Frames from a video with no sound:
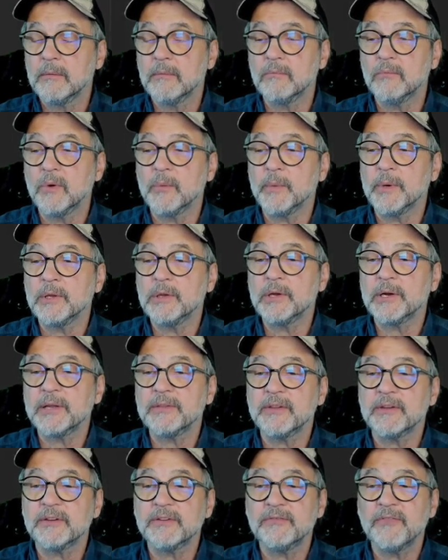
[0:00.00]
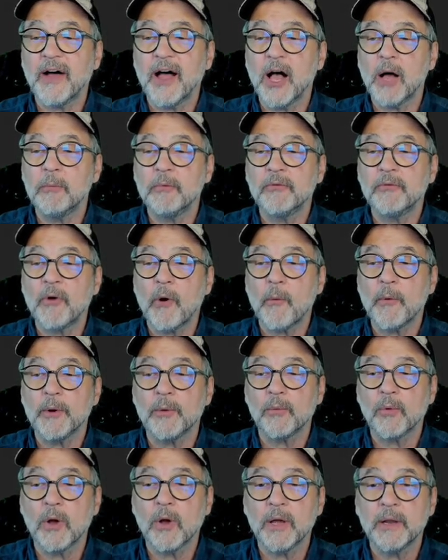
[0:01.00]
when we look at this file before we
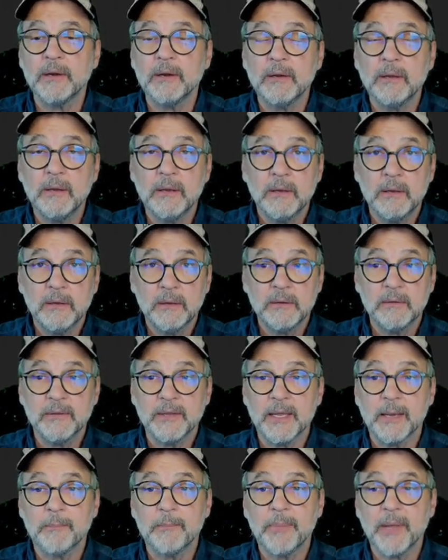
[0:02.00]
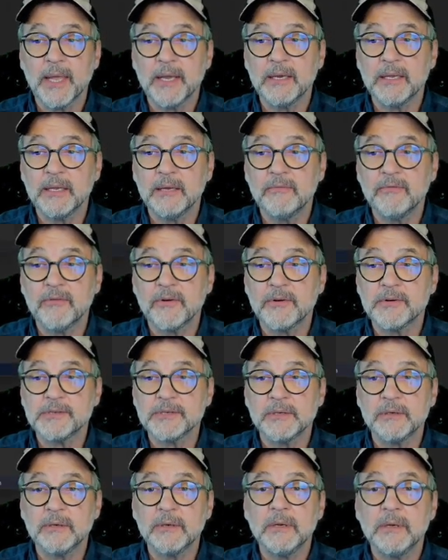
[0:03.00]
run the appended
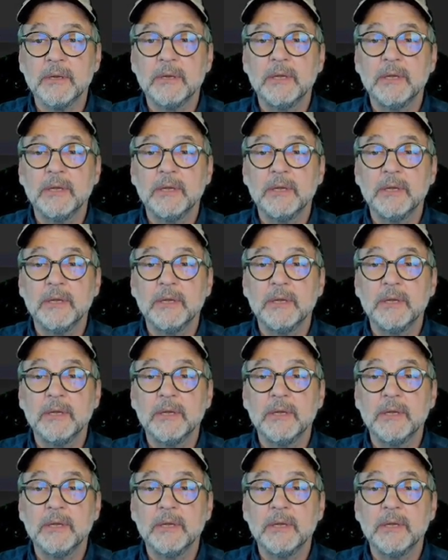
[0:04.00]
version,